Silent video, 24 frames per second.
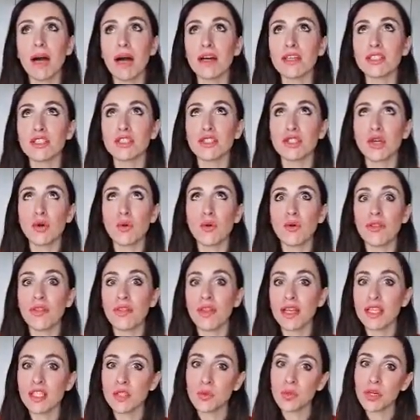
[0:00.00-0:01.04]
So
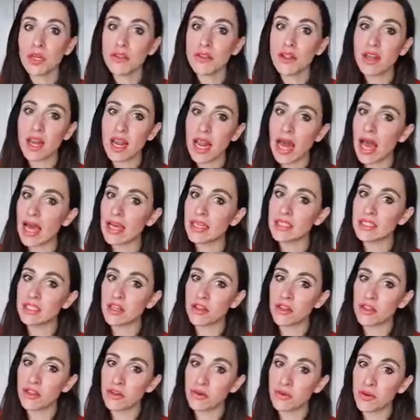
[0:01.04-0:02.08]
these were the last
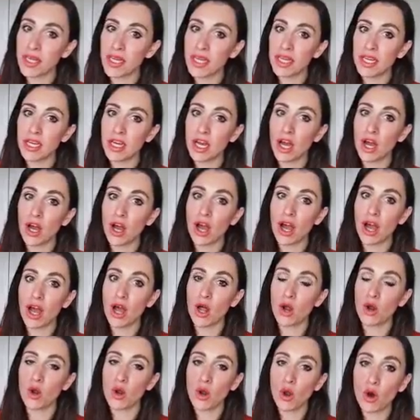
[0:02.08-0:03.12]
three
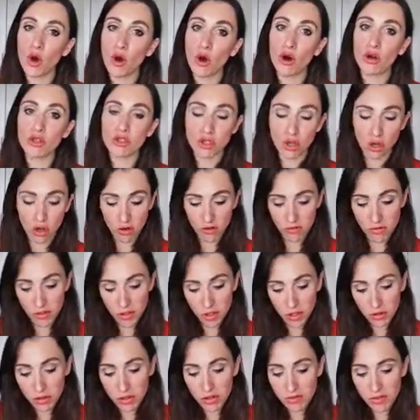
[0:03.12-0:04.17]
laws of the
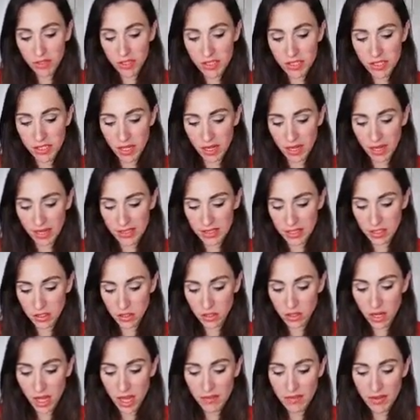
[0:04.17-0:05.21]
universe, guys. I
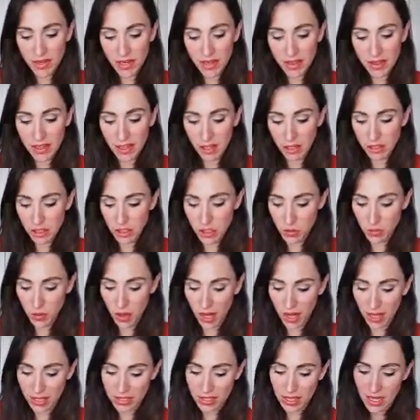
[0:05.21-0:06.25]
don't have anything else to
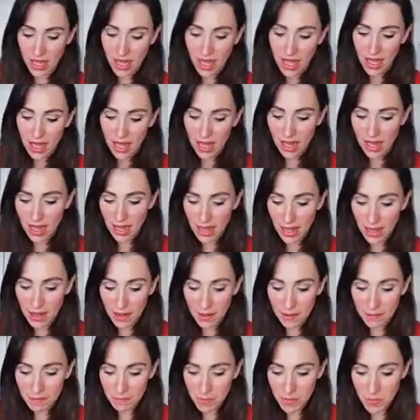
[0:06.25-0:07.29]
add.
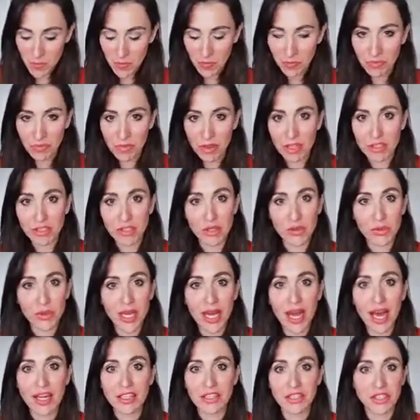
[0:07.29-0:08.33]
So
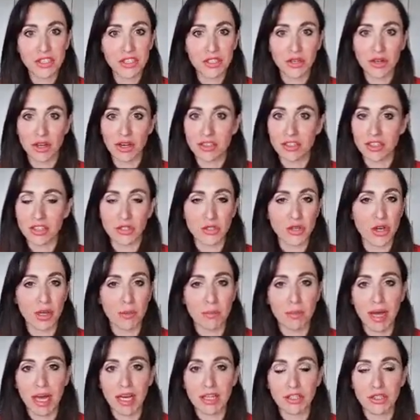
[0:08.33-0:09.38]
yeah, just
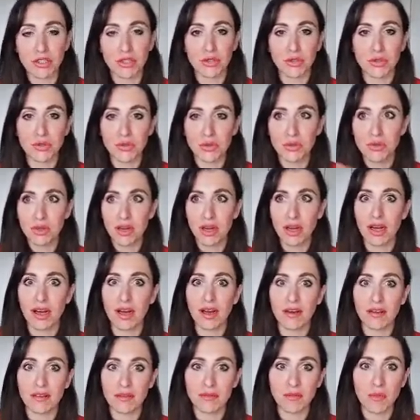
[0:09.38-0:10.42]
going back to
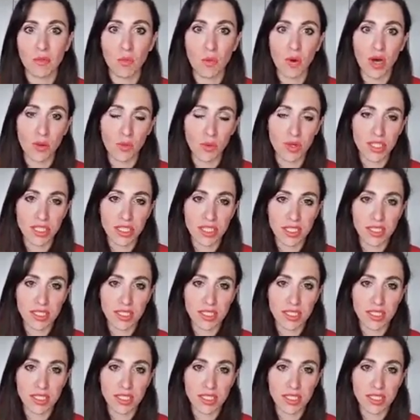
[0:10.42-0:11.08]
what we just